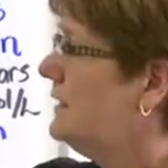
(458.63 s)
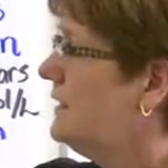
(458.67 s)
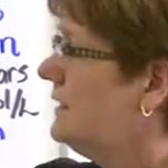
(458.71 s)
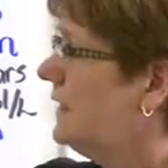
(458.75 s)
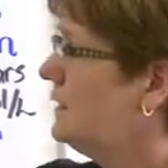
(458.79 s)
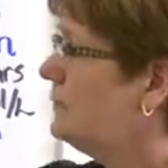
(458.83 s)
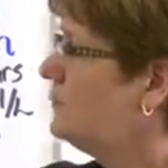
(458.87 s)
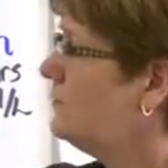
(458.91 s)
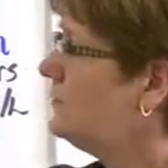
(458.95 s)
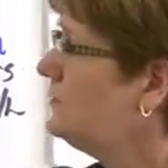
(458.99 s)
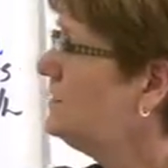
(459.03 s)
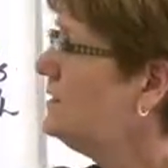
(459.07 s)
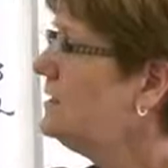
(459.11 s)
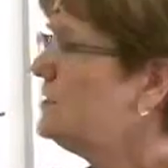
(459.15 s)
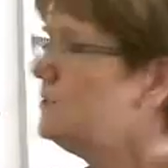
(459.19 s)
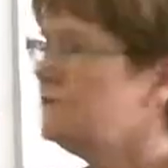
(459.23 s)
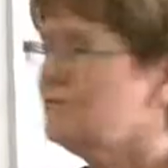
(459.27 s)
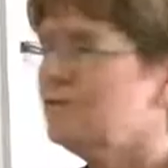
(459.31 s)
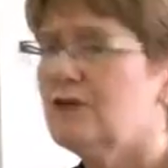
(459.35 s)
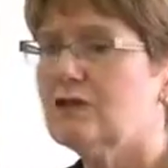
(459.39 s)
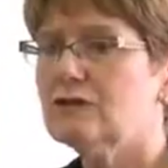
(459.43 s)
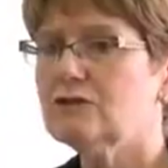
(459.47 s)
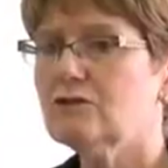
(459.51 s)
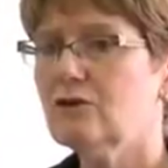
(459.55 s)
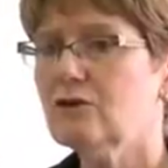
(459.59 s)
And what these
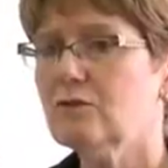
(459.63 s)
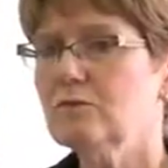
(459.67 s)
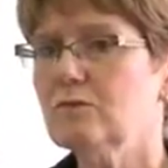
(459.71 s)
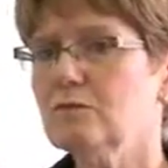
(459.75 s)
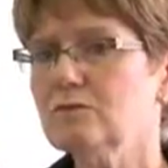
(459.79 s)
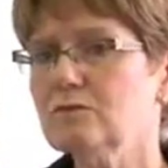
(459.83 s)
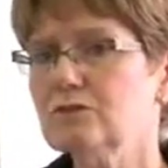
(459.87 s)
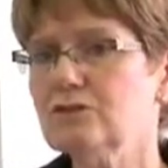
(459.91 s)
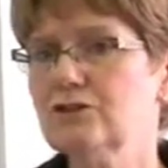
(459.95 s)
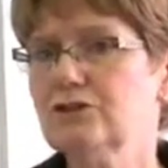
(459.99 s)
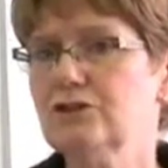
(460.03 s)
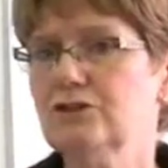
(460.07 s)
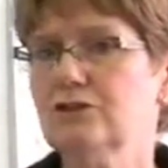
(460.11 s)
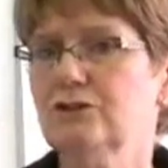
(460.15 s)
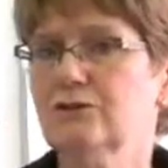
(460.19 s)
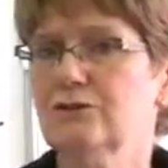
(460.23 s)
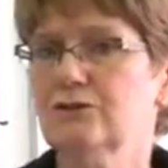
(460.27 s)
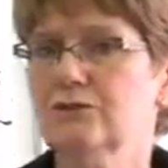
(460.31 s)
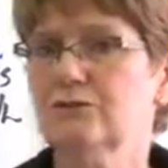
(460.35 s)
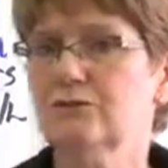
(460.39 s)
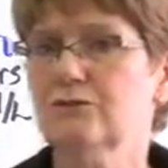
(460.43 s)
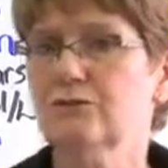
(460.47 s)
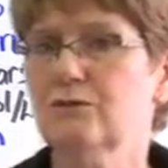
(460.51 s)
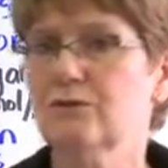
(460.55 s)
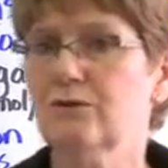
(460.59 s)
stress hormones do,
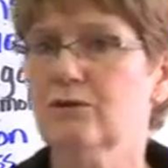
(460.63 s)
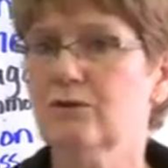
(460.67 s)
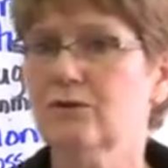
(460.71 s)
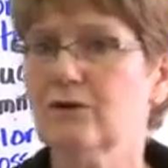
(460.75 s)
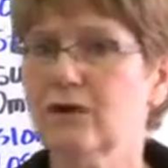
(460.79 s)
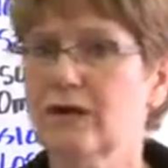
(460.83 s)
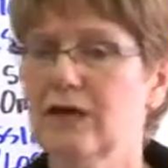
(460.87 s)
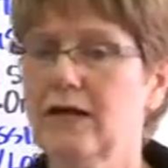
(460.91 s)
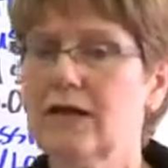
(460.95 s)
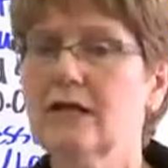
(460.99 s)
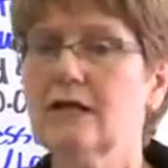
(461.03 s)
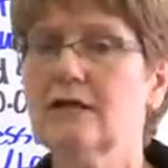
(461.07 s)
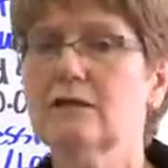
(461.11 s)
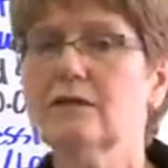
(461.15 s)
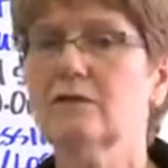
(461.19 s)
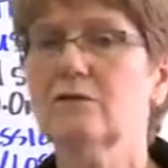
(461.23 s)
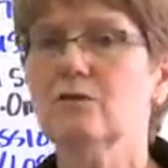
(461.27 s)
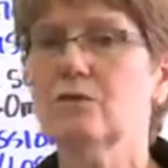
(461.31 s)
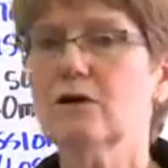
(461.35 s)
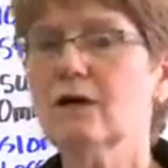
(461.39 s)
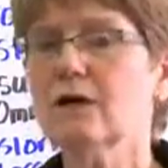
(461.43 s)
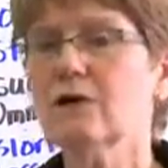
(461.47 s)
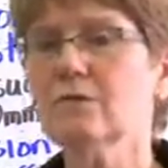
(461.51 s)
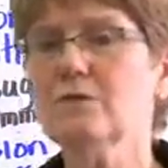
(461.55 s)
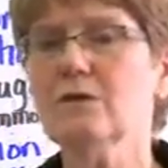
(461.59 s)
okay, and the
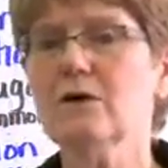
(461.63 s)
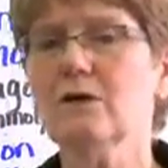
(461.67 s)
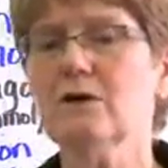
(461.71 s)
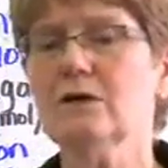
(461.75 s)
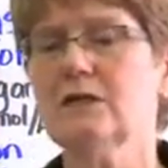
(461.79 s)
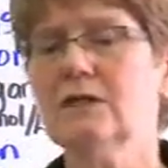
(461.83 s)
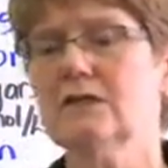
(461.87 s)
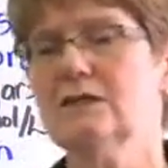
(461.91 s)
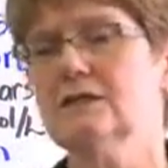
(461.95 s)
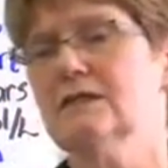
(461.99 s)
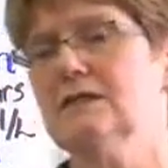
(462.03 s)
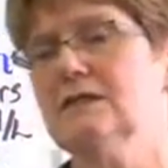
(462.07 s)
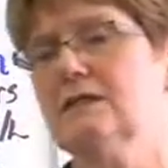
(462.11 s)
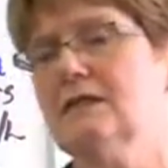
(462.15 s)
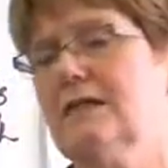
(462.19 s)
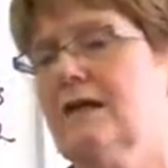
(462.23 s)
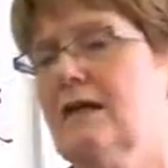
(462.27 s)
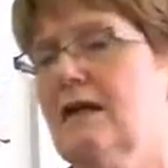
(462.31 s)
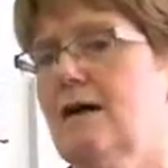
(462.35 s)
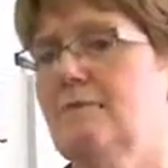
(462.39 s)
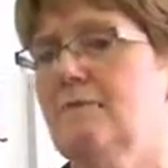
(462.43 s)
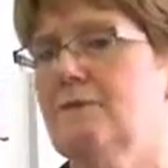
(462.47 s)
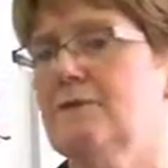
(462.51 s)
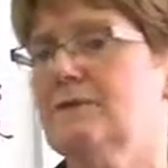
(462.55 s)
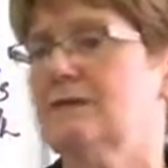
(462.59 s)
way our body is set
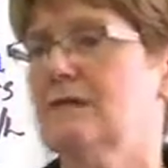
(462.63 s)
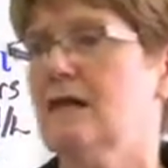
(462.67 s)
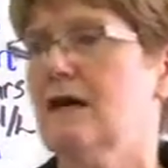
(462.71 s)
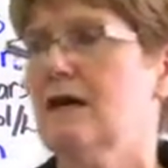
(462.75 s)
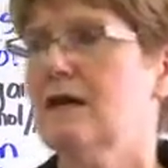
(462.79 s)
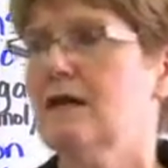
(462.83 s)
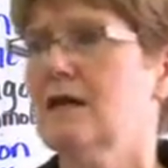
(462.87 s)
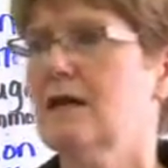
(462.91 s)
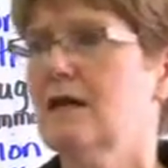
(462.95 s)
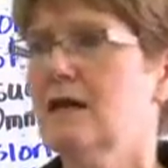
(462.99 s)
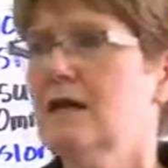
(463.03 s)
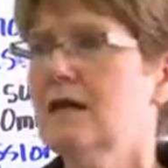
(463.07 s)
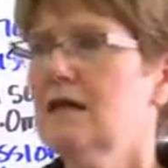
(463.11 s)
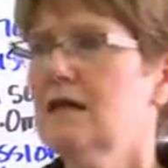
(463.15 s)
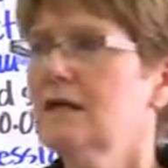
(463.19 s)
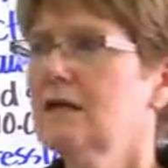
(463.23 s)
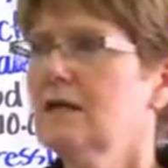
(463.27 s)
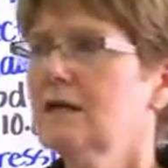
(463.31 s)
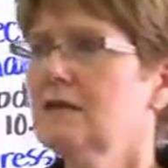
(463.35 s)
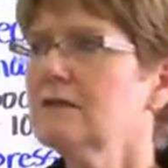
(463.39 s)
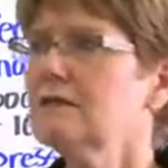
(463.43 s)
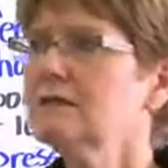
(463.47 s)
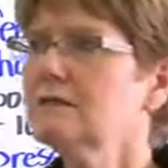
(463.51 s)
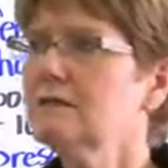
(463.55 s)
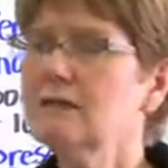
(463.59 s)
up is that,
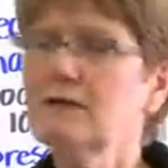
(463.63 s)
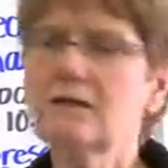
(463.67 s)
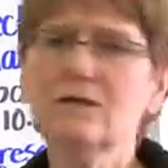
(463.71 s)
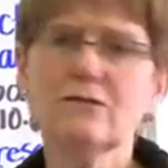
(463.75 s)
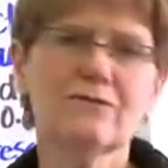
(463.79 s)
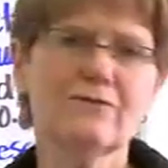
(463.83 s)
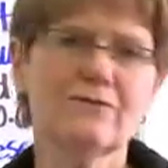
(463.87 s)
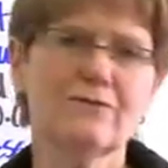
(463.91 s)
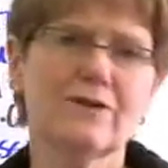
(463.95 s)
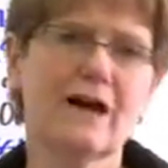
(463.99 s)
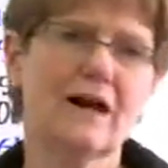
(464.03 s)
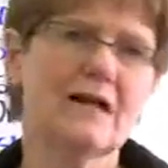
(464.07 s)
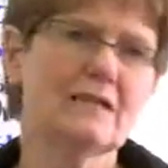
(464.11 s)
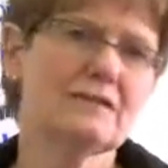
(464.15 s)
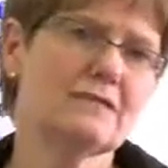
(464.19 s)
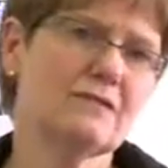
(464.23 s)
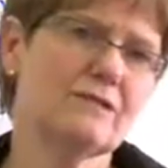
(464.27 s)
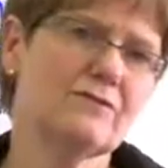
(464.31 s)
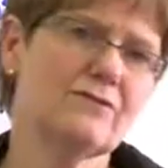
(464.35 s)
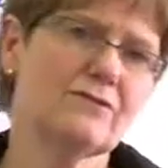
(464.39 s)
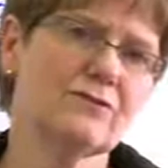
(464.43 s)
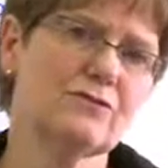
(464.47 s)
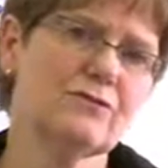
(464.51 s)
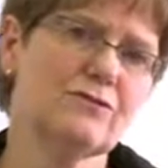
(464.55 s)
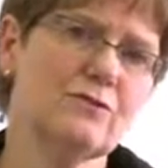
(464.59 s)
let's say you fasted
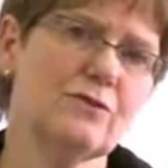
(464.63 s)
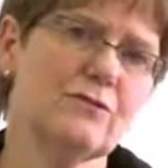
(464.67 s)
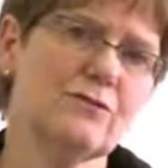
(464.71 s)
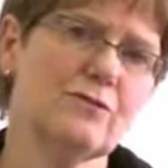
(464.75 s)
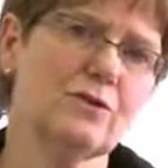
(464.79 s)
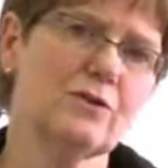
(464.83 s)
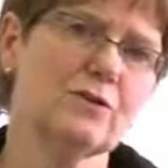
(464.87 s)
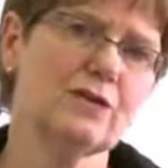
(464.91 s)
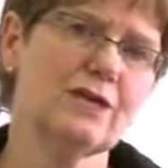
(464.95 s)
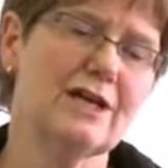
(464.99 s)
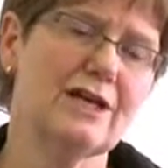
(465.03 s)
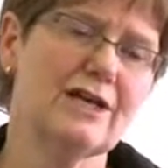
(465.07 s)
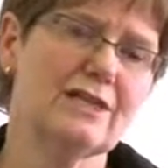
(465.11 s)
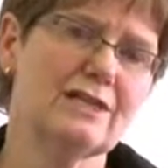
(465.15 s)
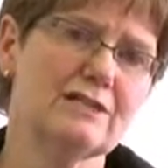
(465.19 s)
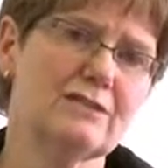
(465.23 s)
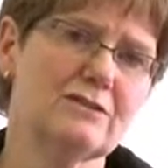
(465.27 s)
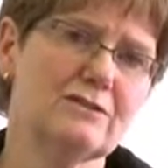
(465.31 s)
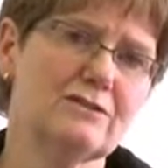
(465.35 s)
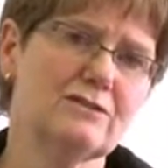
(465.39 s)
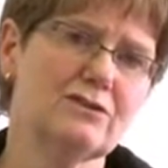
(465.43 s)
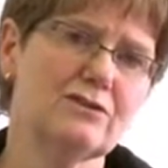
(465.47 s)
for 3 or 4 days.